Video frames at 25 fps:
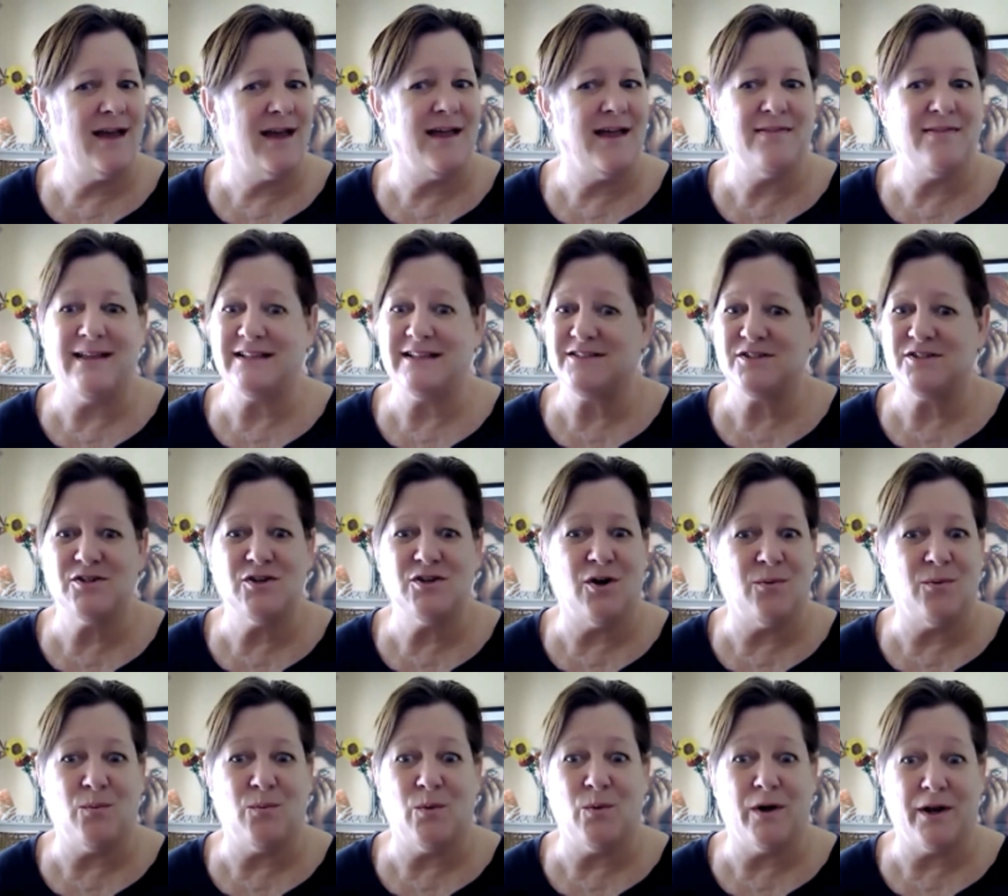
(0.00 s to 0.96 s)
And that's
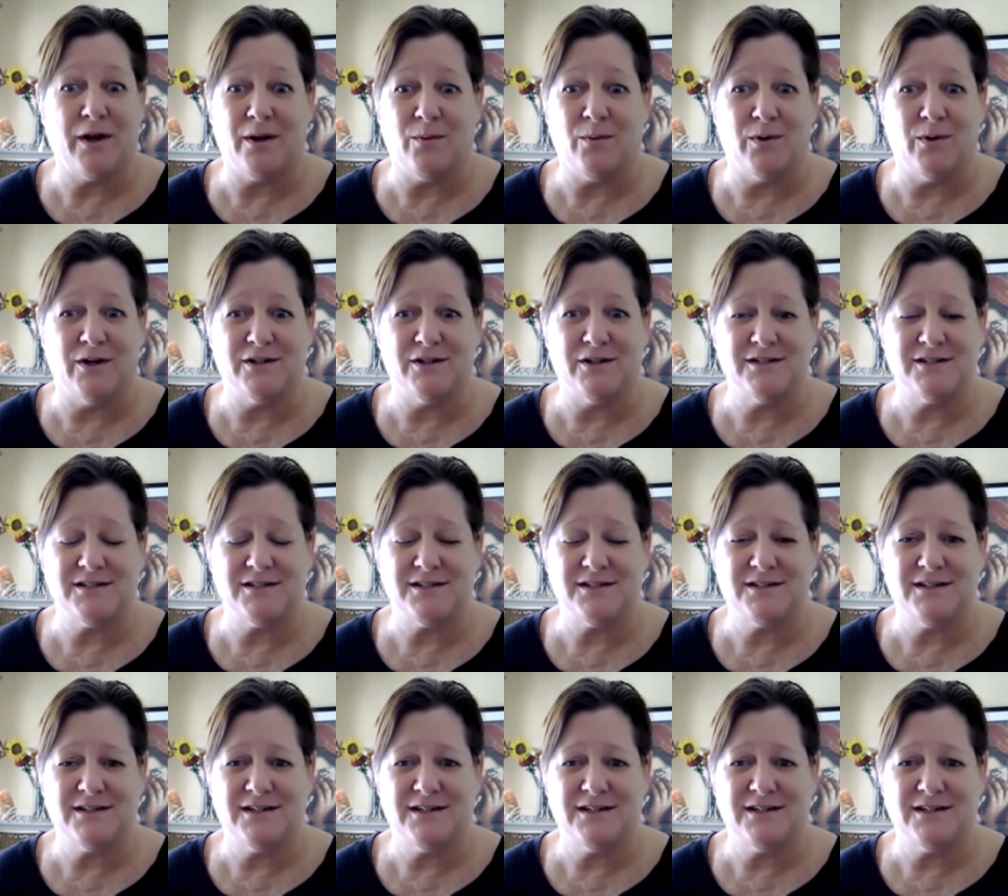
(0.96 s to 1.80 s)
not what I want.